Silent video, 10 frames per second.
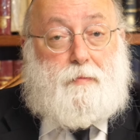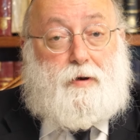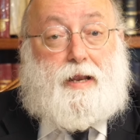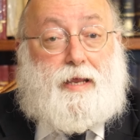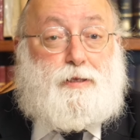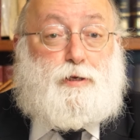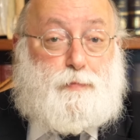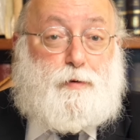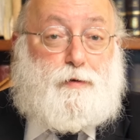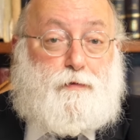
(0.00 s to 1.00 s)
But in the
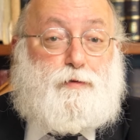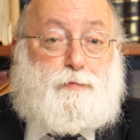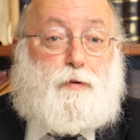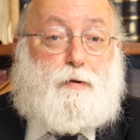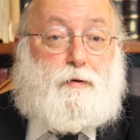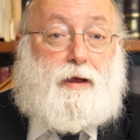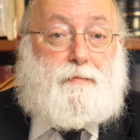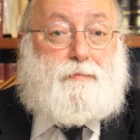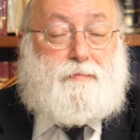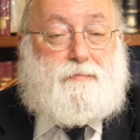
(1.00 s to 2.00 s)
spirit of this program,
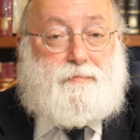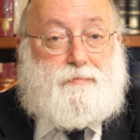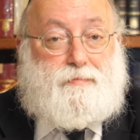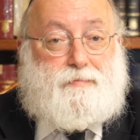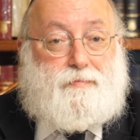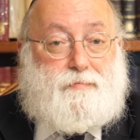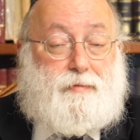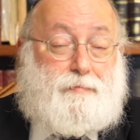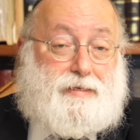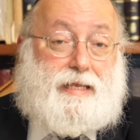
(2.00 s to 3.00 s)

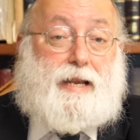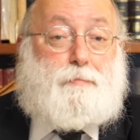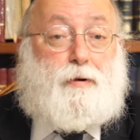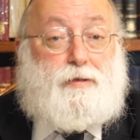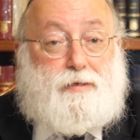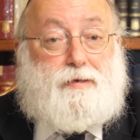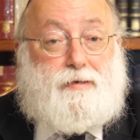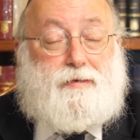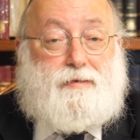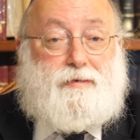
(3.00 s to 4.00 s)
maybe it's not a but,
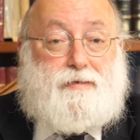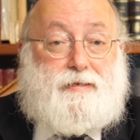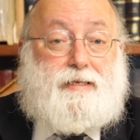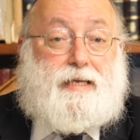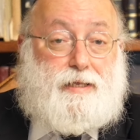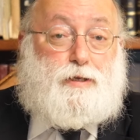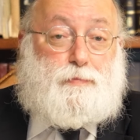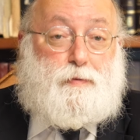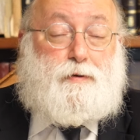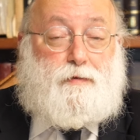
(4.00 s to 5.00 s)
in the
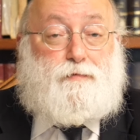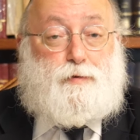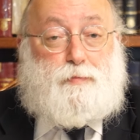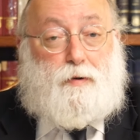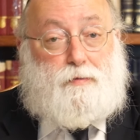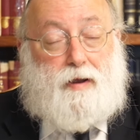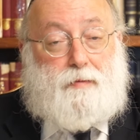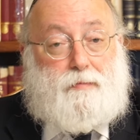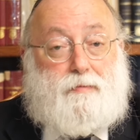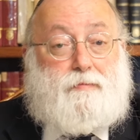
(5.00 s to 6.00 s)
spirit of this
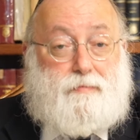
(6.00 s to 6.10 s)
program,